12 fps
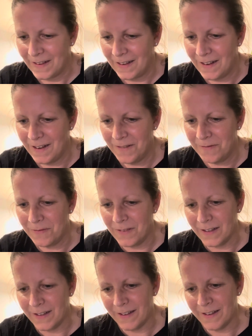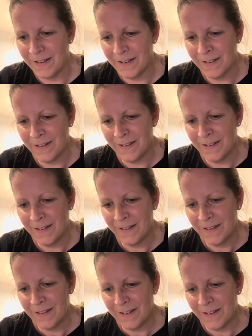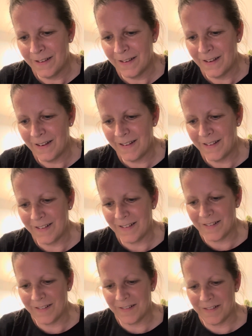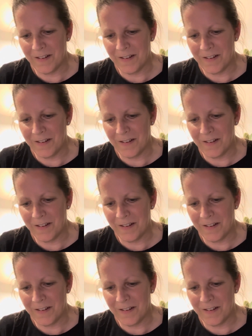Lovely. Oh,